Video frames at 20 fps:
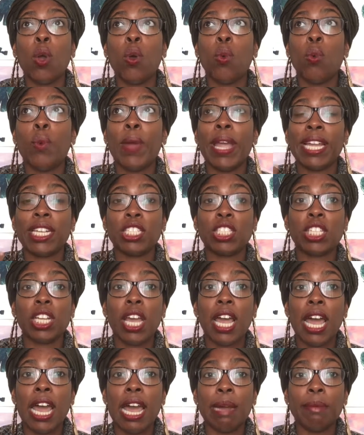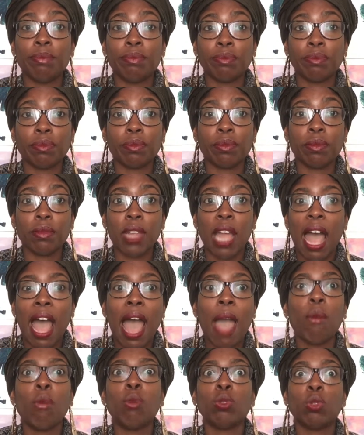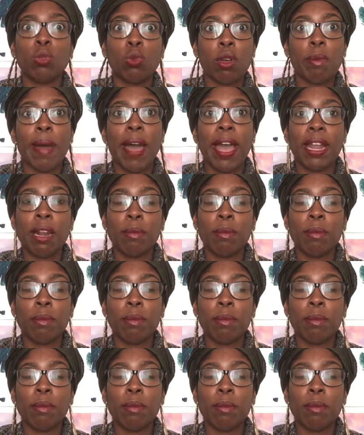which I will talk about